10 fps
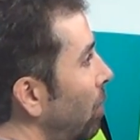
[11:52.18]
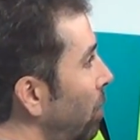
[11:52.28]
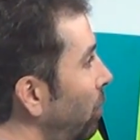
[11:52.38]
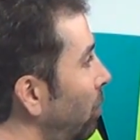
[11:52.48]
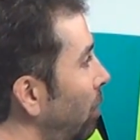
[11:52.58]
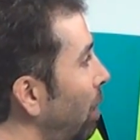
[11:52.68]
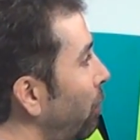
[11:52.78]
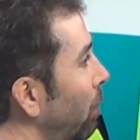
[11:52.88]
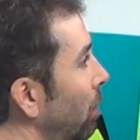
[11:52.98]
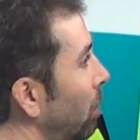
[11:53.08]
So this is
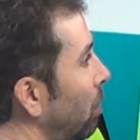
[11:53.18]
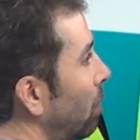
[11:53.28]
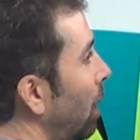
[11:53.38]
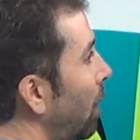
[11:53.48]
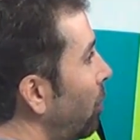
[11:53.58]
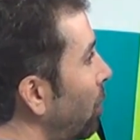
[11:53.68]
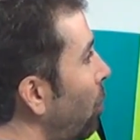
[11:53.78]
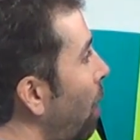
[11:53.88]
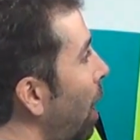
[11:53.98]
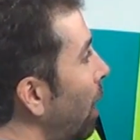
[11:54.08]
different. I don't know
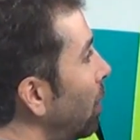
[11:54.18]
why.